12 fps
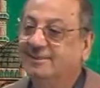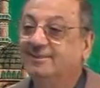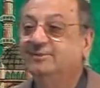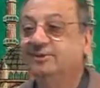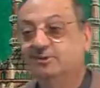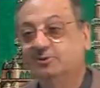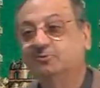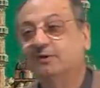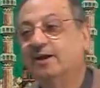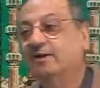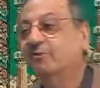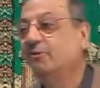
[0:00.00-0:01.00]
This is
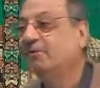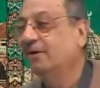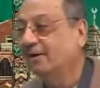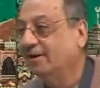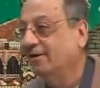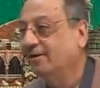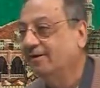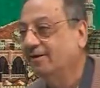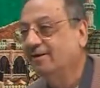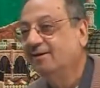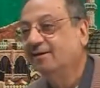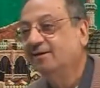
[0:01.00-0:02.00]
where we will learn
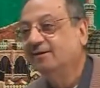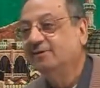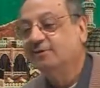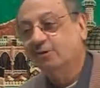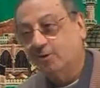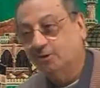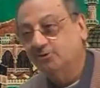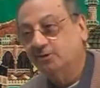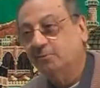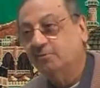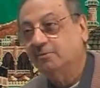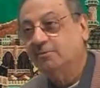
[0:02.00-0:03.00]
the
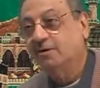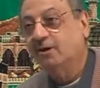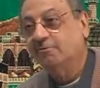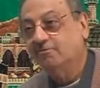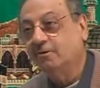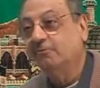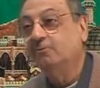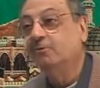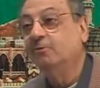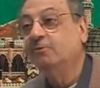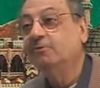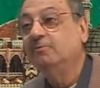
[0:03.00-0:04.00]
concept of
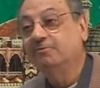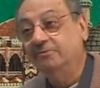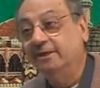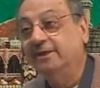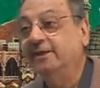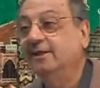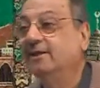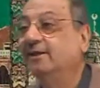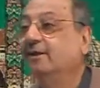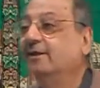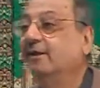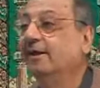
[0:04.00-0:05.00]
mafulun fihi
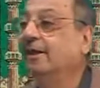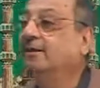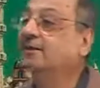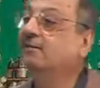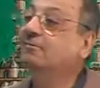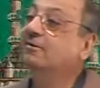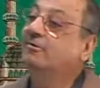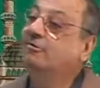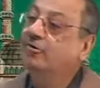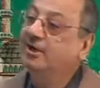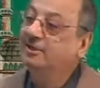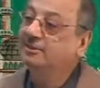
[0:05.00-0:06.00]
in
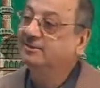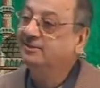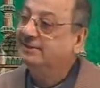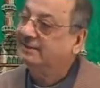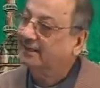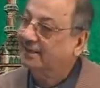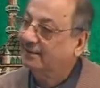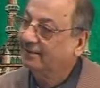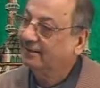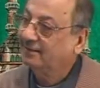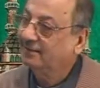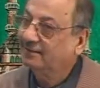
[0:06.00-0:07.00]
great detail.
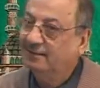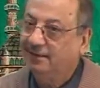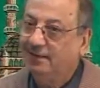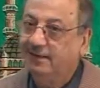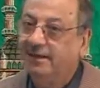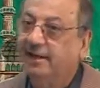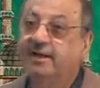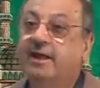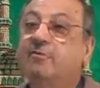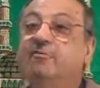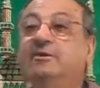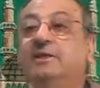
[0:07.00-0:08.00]
And
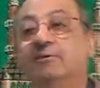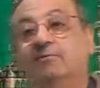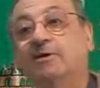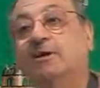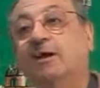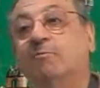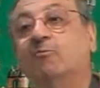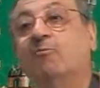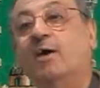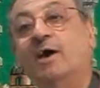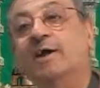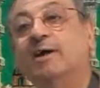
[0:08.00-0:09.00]
everything will come,
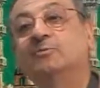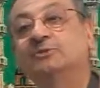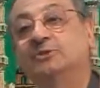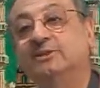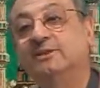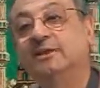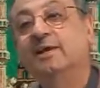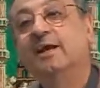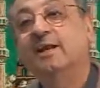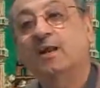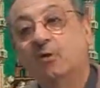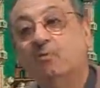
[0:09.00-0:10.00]
why amsi
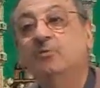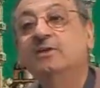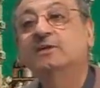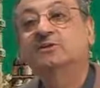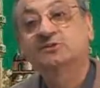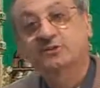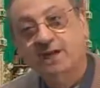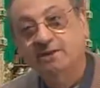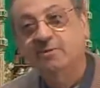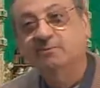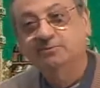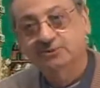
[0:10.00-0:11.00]
and how we describe
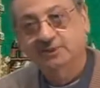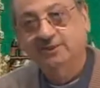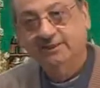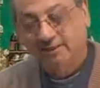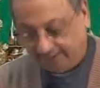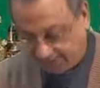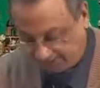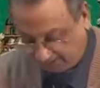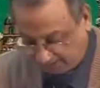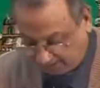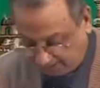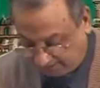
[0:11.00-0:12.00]
amsi,
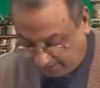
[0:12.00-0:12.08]
inshallah.